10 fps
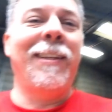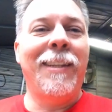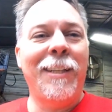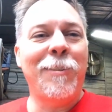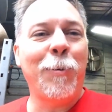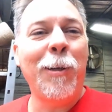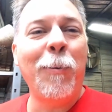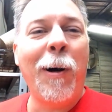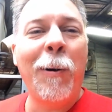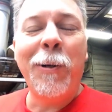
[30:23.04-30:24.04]
that's really
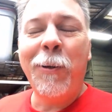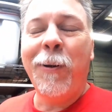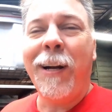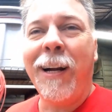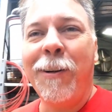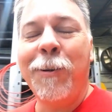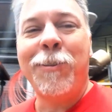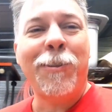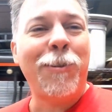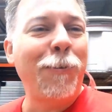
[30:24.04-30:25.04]
why we do it. I know
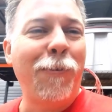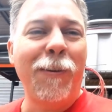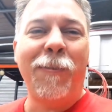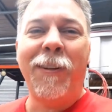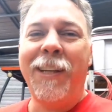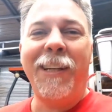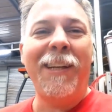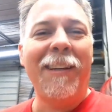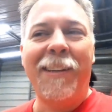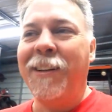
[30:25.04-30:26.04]
it's a
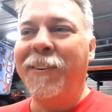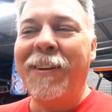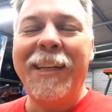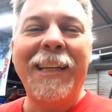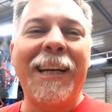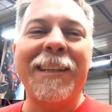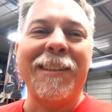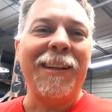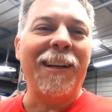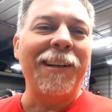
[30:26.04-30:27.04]
250
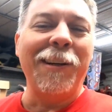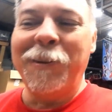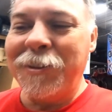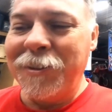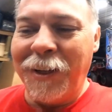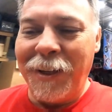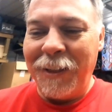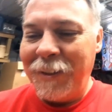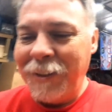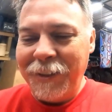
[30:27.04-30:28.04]
ES. I know it's
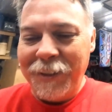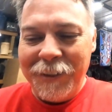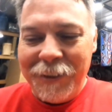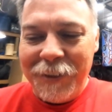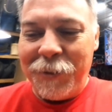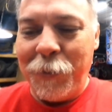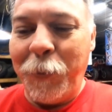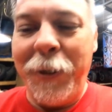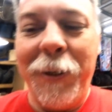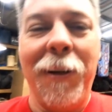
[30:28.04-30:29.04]
not. It's a
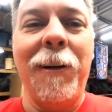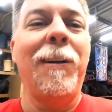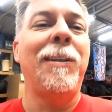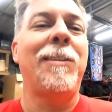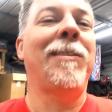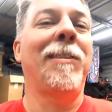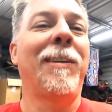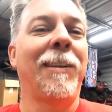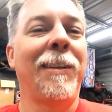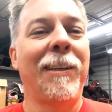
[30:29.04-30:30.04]
Recon. It's
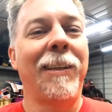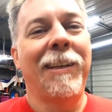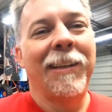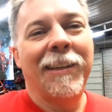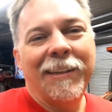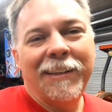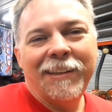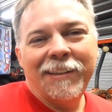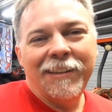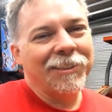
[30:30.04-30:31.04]

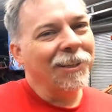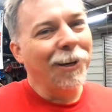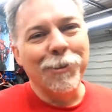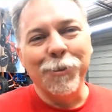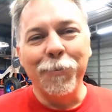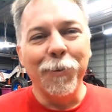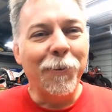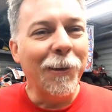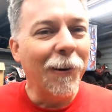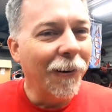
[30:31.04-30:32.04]
not a
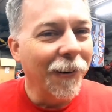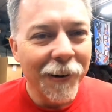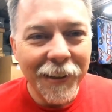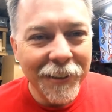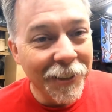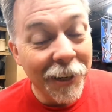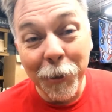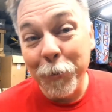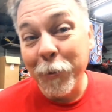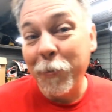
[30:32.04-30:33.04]
250R. It's not a
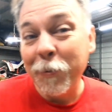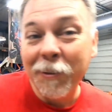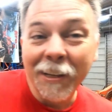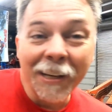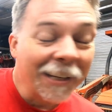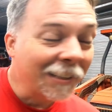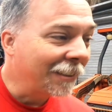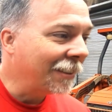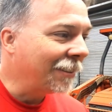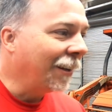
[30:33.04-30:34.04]

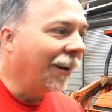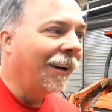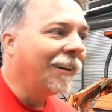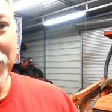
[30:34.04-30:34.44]
350X. It's not.